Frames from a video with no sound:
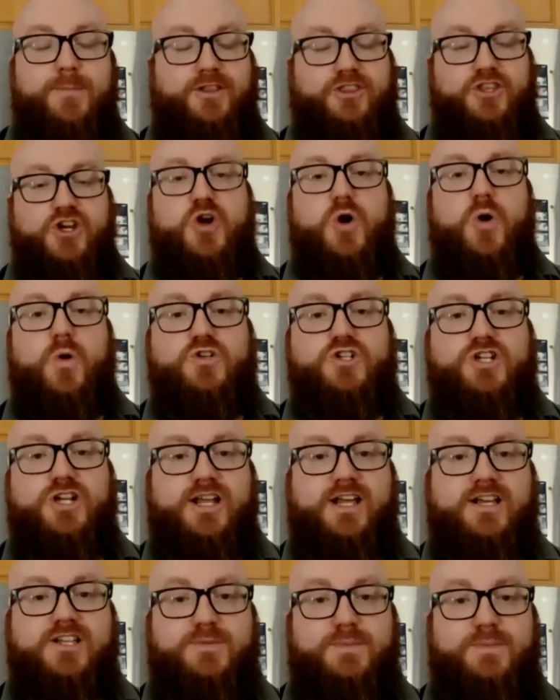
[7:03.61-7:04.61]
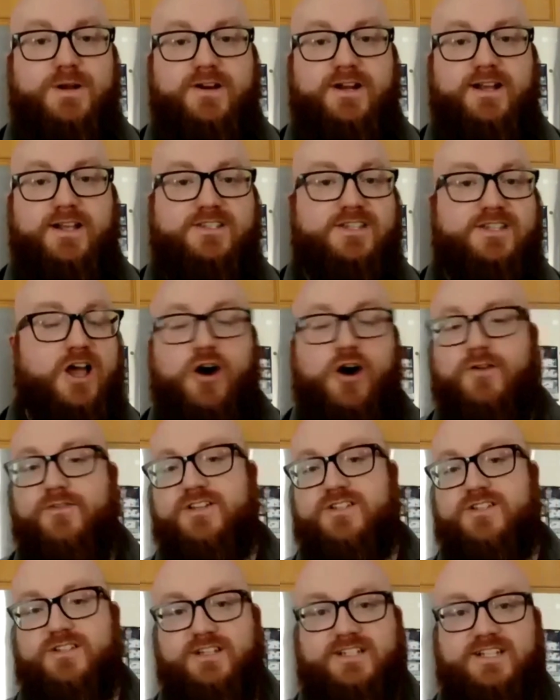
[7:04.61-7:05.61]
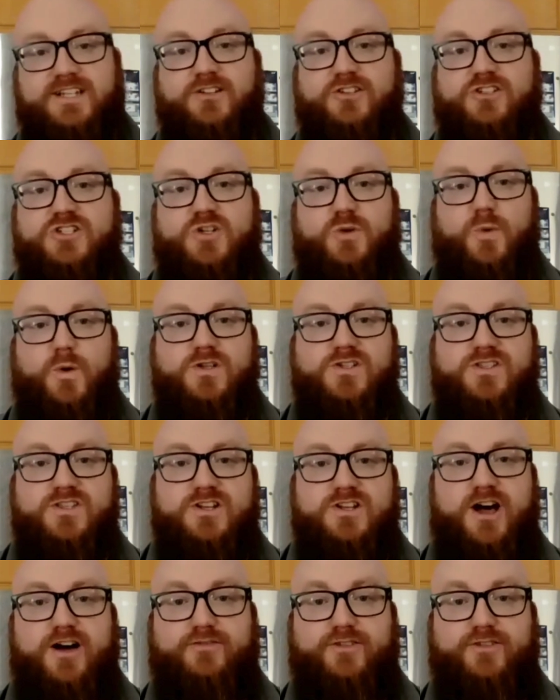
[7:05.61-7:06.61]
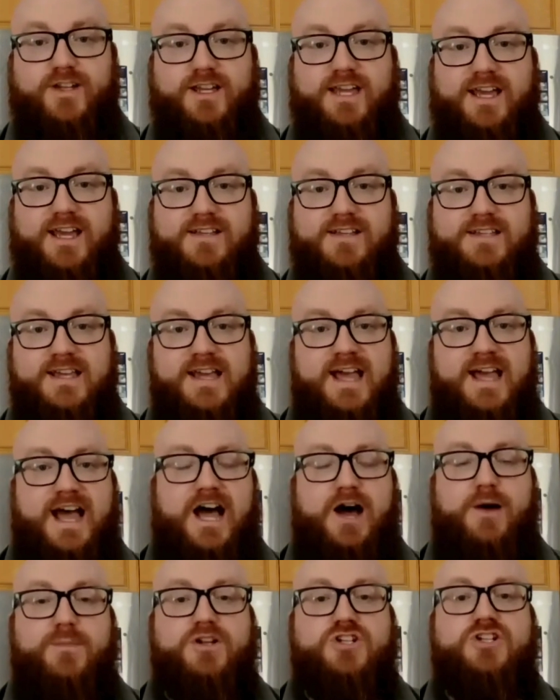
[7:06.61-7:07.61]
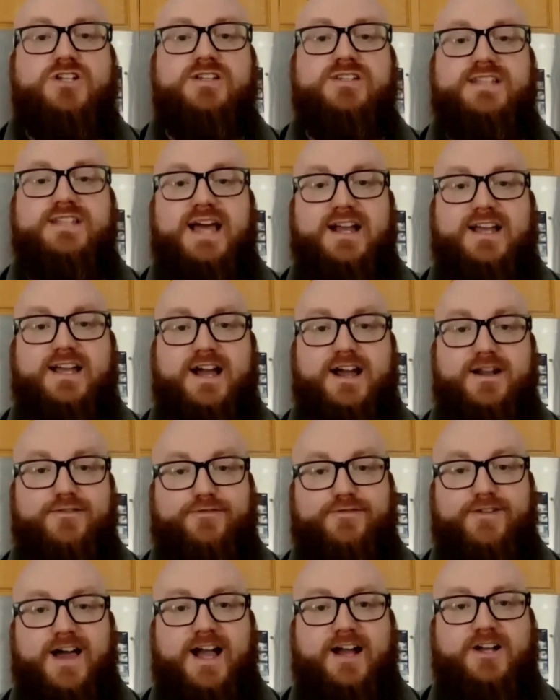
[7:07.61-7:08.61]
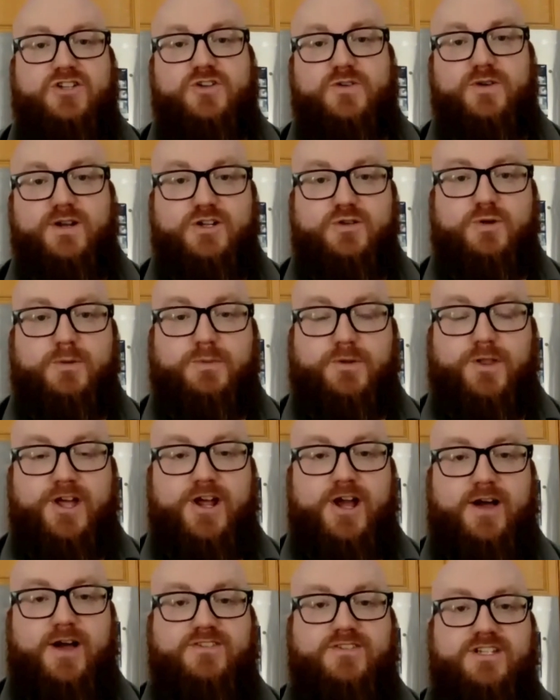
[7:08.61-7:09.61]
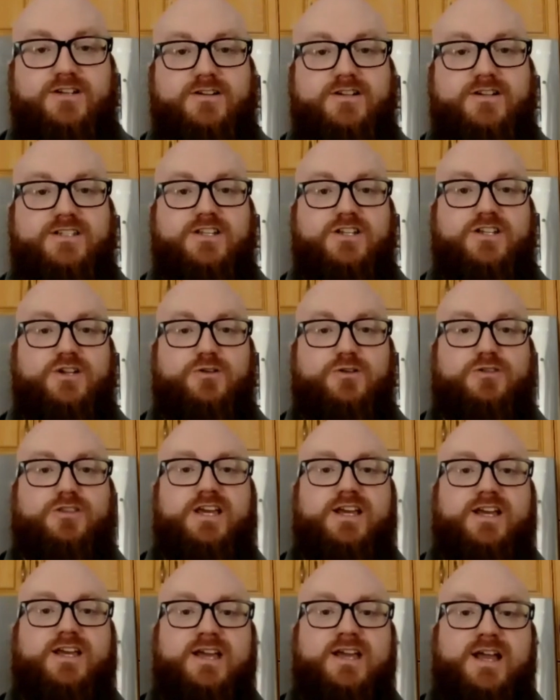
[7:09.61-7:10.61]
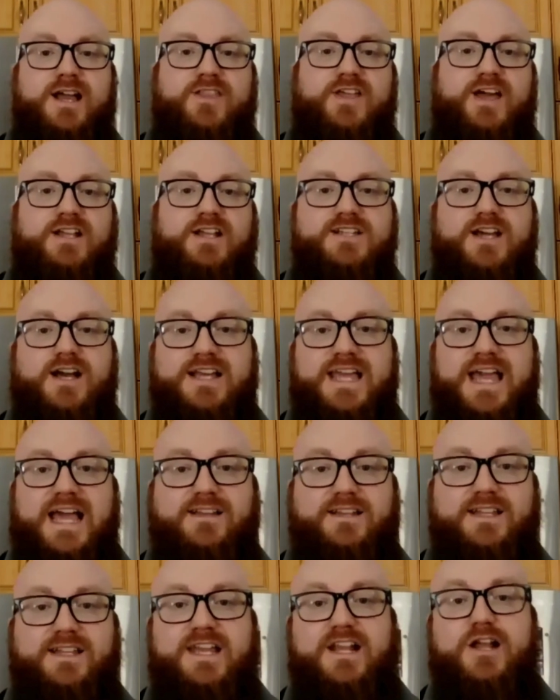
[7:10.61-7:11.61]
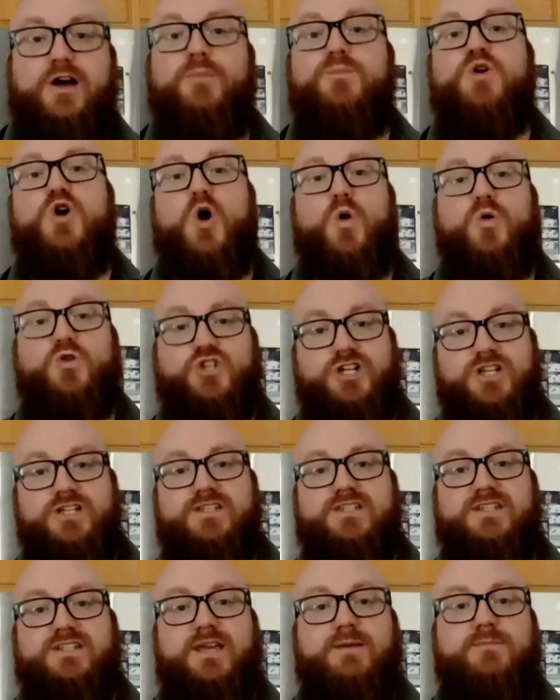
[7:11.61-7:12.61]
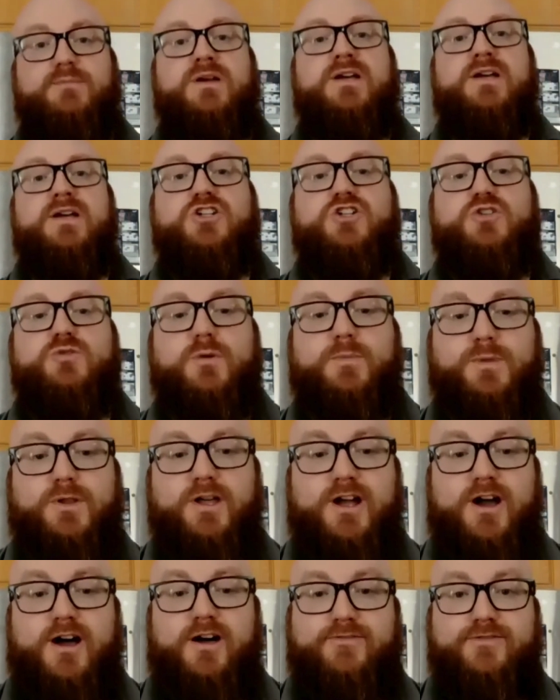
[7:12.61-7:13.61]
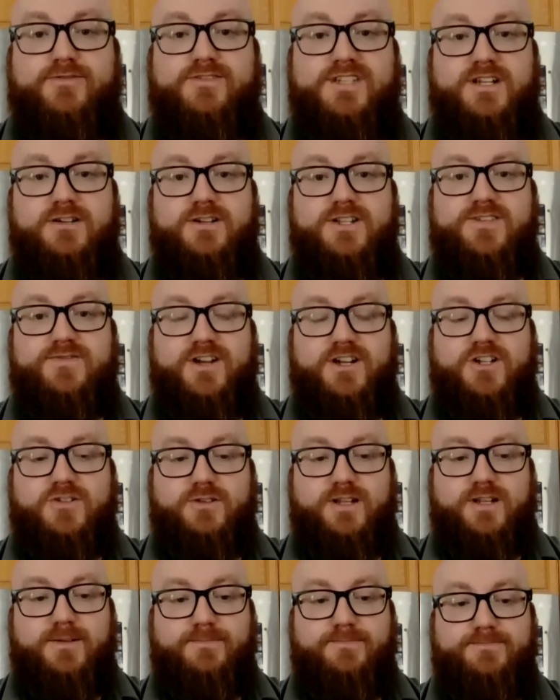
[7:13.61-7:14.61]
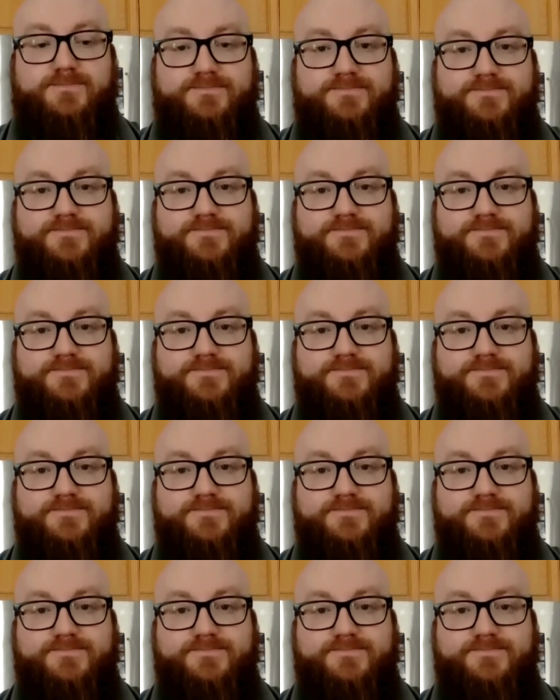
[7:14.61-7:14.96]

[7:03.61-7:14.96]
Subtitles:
But the coaching experience obviously tilts towards the Dauphin Kings. How much does that kind of factor into a playoff series? And do you think that Doug Headley can help coach his team to a playoff series victory?